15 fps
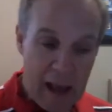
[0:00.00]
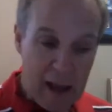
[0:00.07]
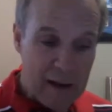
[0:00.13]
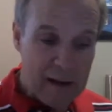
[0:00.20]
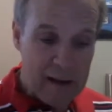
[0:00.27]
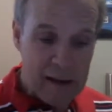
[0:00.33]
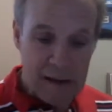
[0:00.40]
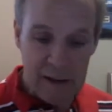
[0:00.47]

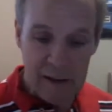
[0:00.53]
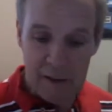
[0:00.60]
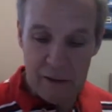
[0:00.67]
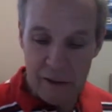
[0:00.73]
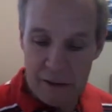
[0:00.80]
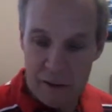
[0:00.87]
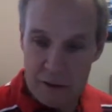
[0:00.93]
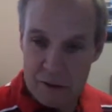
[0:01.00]
And
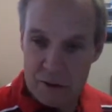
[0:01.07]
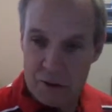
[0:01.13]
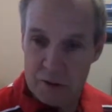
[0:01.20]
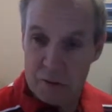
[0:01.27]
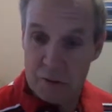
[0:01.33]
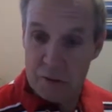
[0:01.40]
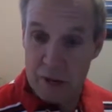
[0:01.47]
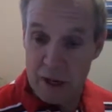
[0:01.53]
in
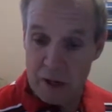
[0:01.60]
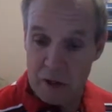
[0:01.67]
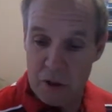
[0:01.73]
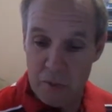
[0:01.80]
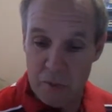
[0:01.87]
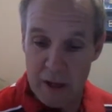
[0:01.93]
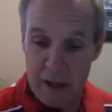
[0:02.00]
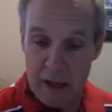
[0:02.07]
this
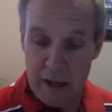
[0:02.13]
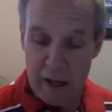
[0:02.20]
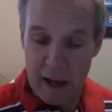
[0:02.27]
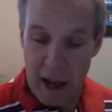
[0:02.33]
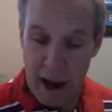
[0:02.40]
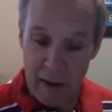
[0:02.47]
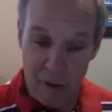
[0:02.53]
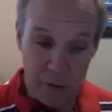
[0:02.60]
section, we
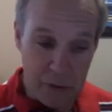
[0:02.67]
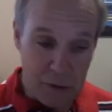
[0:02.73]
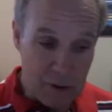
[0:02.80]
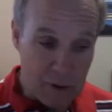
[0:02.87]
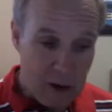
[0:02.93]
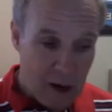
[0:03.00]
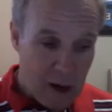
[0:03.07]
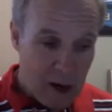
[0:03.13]

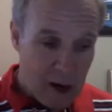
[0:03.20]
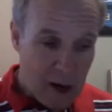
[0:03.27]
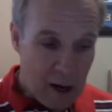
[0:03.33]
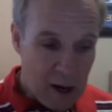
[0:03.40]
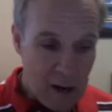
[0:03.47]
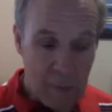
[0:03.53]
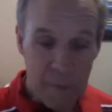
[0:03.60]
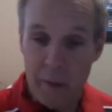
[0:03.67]
encounter
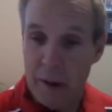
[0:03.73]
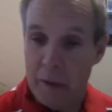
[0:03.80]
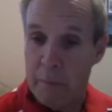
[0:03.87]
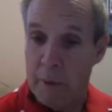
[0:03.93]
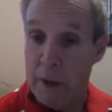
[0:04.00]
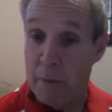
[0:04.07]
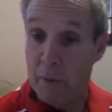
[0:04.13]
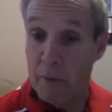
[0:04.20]

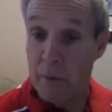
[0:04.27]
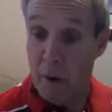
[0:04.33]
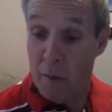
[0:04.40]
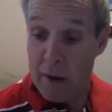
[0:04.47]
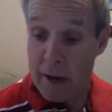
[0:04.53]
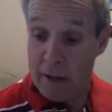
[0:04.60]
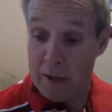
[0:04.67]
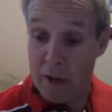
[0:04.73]
people
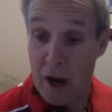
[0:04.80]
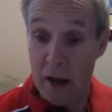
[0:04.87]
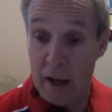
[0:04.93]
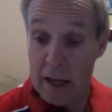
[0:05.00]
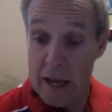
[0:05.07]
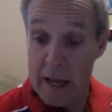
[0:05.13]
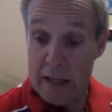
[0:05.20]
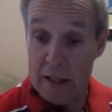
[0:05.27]
known as
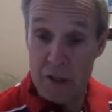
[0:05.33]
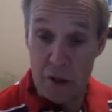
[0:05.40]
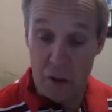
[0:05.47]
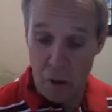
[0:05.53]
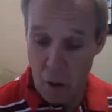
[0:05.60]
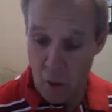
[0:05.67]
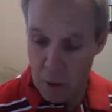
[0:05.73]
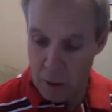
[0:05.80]

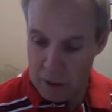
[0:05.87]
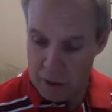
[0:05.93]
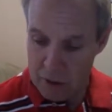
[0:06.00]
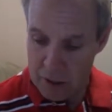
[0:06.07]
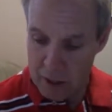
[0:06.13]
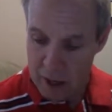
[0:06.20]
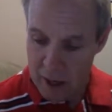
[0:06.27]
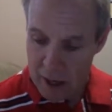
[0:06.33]

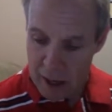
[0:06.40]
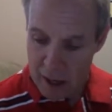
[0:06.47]
conquistadors.